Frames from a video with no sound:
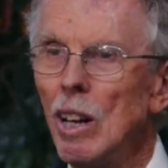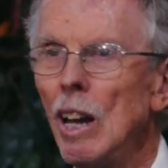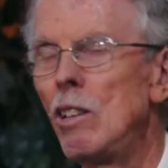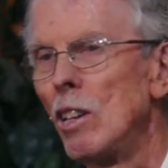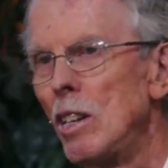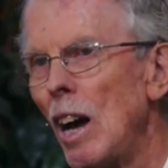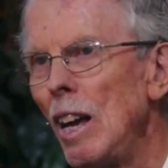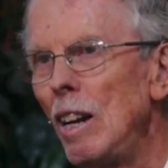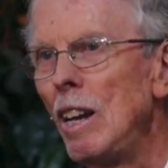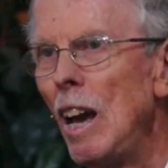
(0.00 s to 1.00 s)
it's a
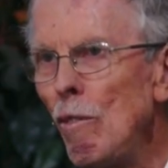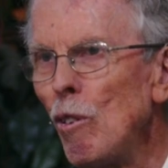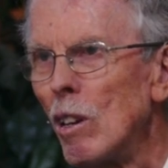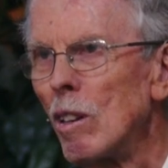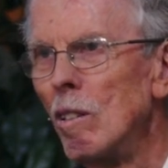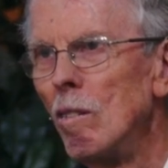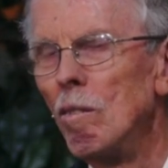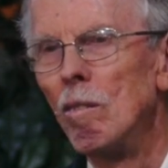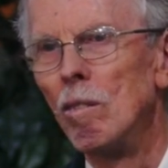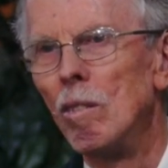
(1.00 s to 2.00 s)
daily effort
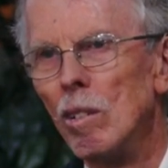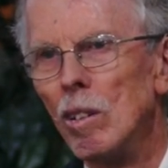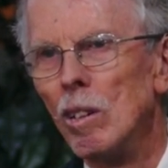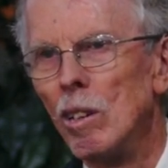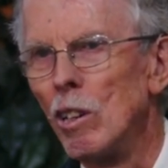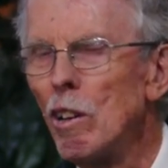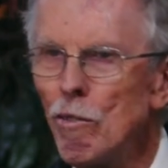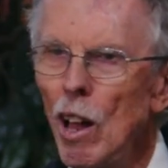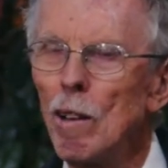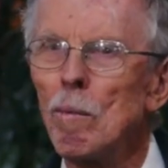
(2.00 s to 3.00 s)
to
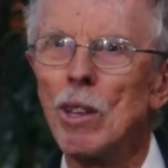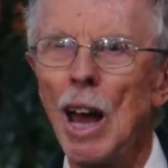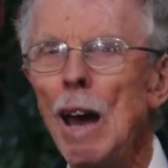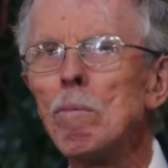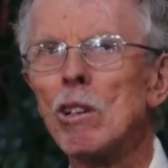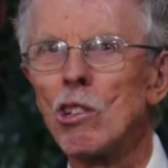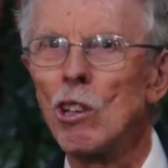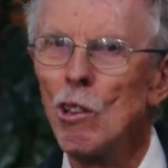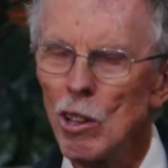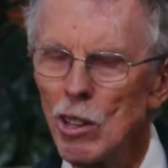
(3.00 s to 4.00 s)
develop the habits
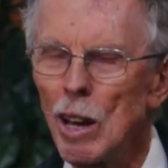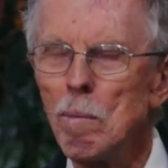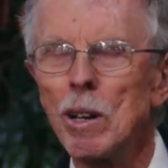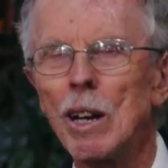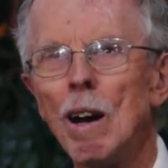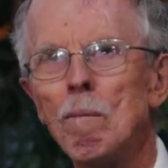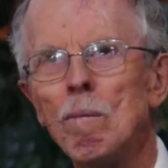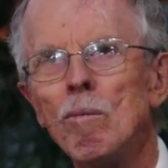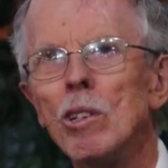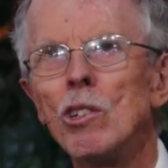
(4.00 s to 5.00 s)
so that they become
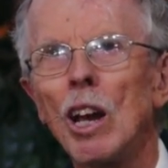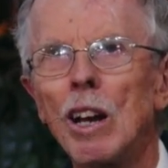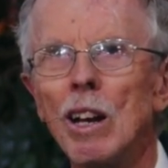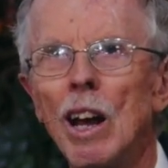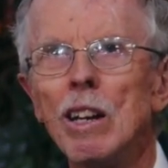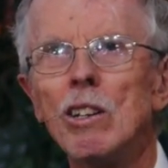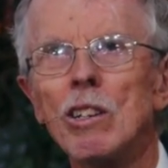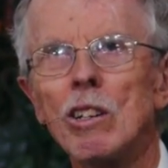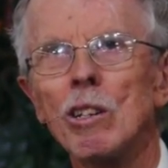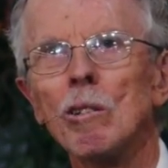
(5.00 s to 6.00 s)
second
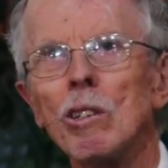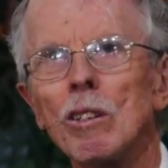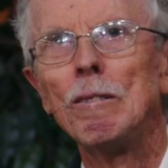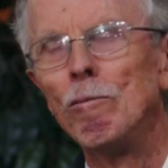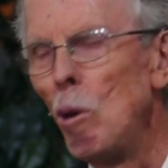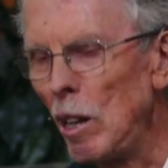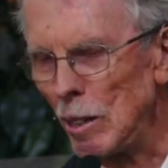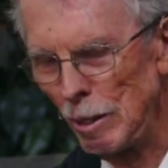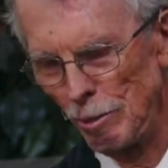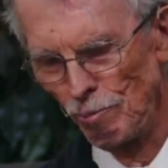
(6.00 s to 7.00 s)
nature to us.
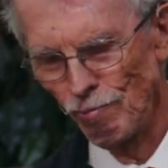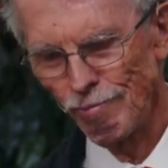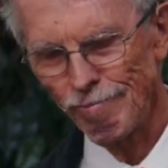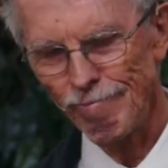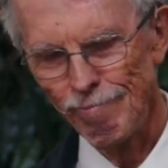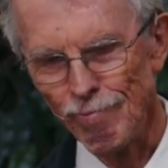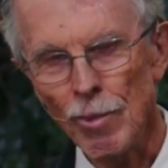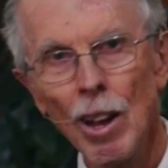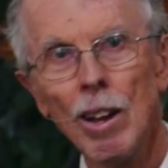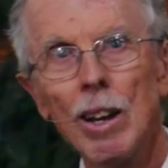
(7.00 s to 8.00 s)
Well,
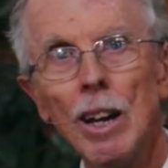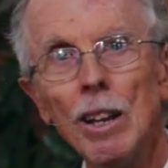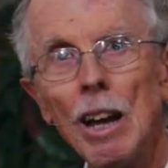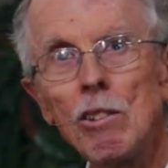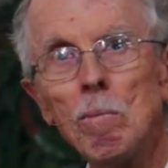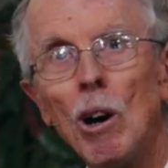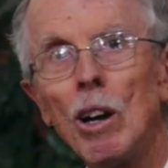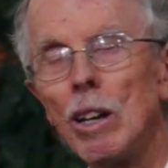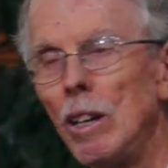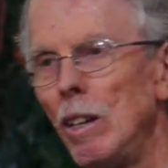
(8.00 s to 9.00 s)
that's
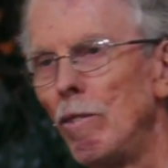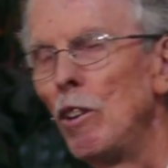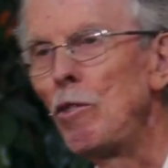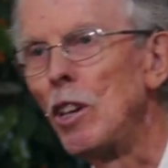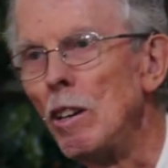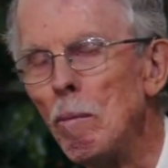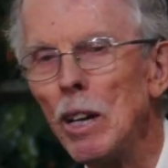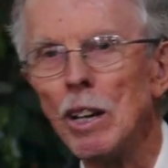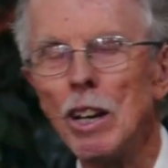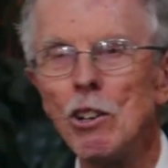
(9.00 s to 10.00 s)
my 15
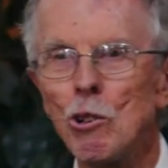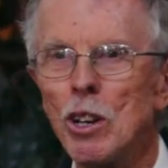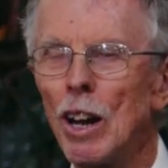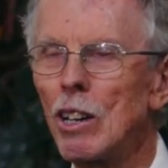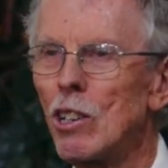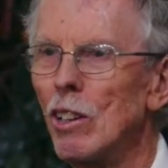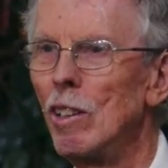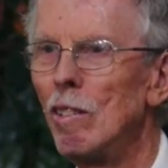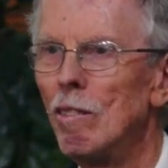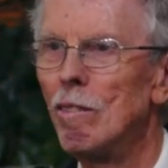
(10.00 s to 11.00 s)
minute introduction.
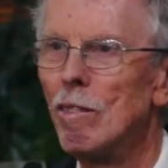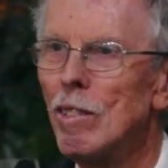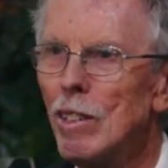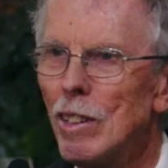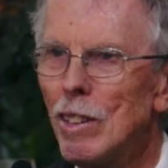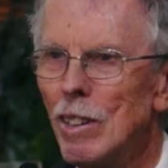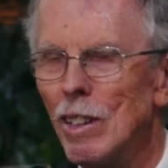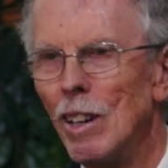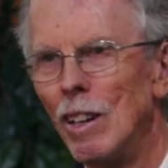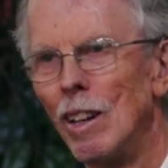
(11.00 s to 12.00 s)

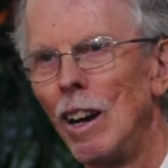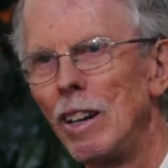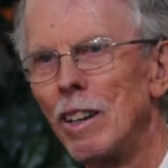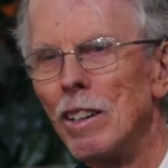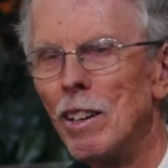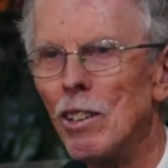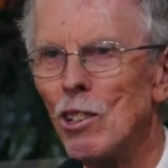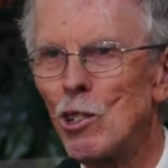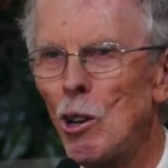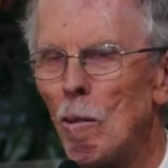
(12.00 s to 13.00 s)
I can
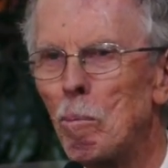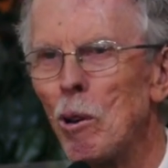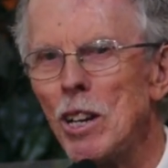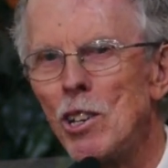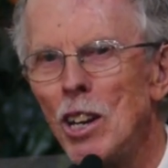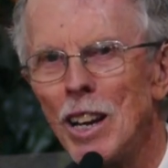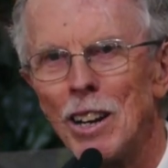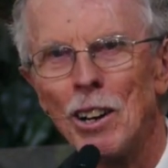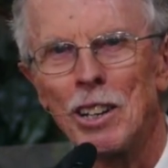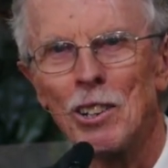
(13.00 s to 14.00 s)
stop preaching,
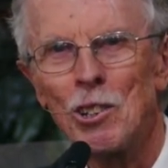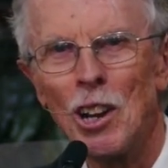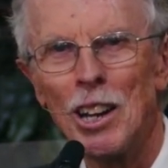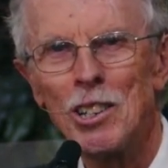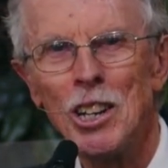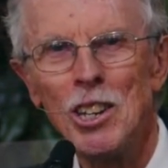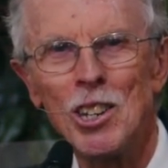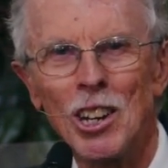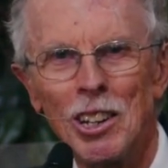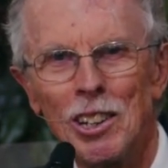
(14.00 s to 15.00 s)
now I can start
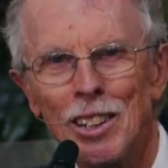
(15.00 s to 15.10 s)
teaching.